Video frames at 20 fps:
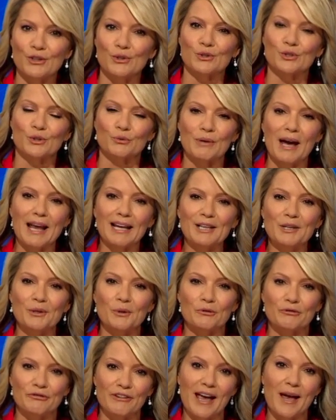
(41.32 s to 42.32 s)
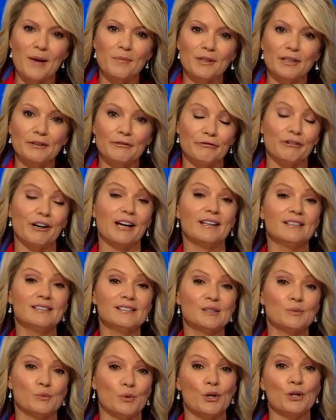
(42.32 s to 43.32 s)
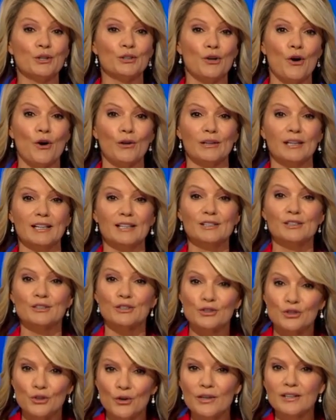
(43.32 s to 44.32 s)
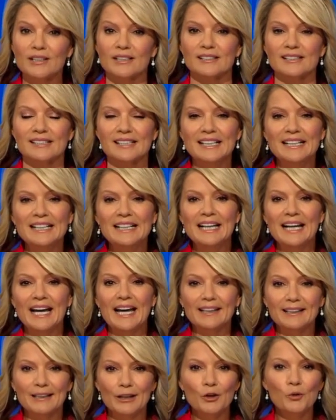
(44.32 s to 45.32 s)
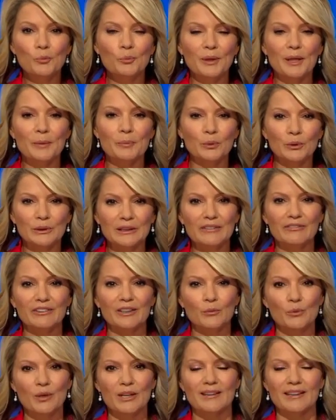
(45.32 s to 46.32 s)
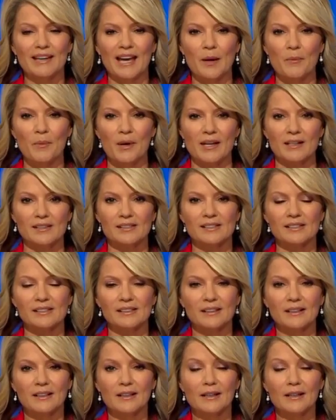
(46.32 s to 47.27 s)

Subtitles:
you to rally your family, friends, work colleagues to join us and help people living with MS.